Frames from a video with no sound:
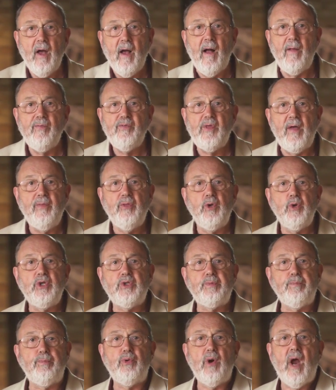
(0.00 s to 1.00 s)
And then there is
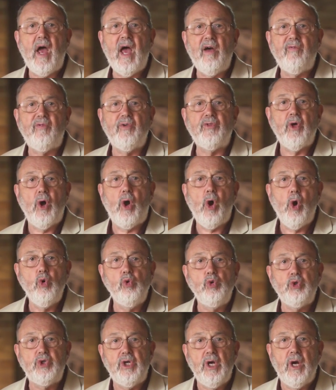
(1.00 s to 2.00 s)
prayer for the
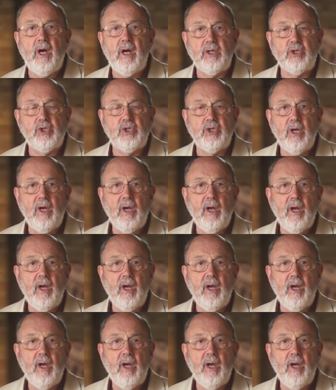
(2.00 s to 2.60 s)
whole church,